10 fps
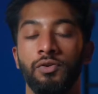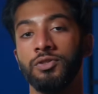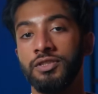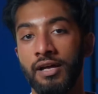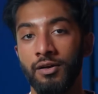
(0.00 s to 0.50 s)
Your
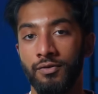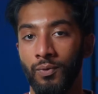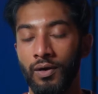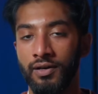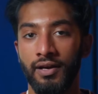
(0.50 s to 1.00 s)
standard of
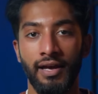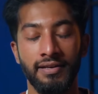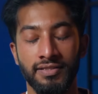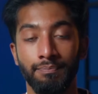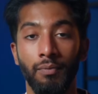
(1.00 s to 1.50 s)
work
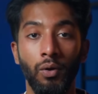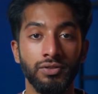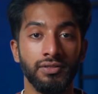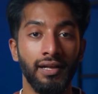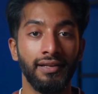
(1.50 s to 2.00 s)
is
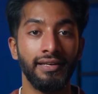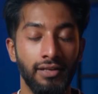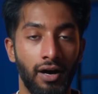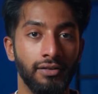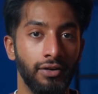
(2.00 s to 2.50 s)
most likely
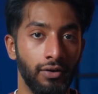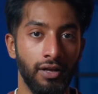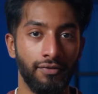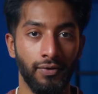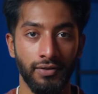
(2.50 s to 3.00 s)
not good
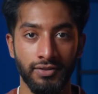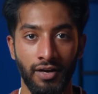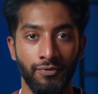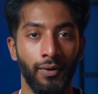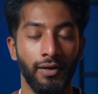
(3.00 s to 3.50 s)
enough for a
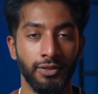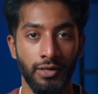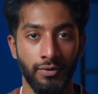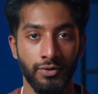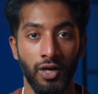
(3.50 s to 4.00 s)
software
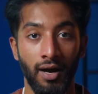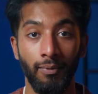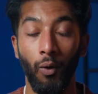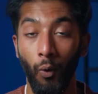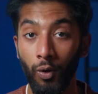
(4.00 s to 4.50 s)
engineering job
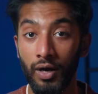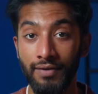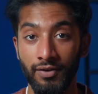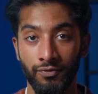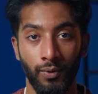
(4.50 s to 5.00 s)
or
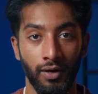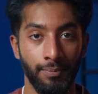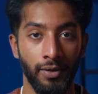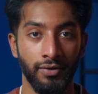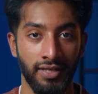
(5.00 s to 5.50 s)
even for a
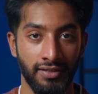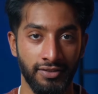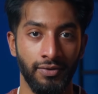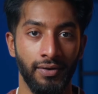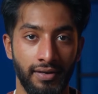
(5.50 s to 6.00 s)
computer science
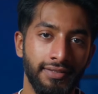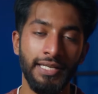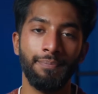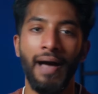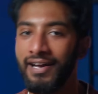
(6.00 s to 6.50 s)
degree.
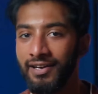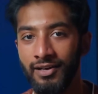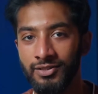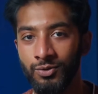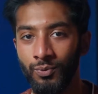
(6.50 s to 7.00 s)
See, back in
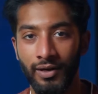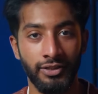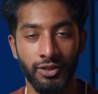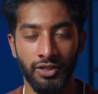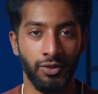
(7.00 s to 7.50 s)
high school, when I
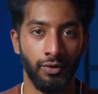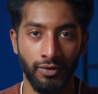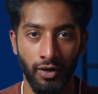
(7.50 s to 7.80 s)
just started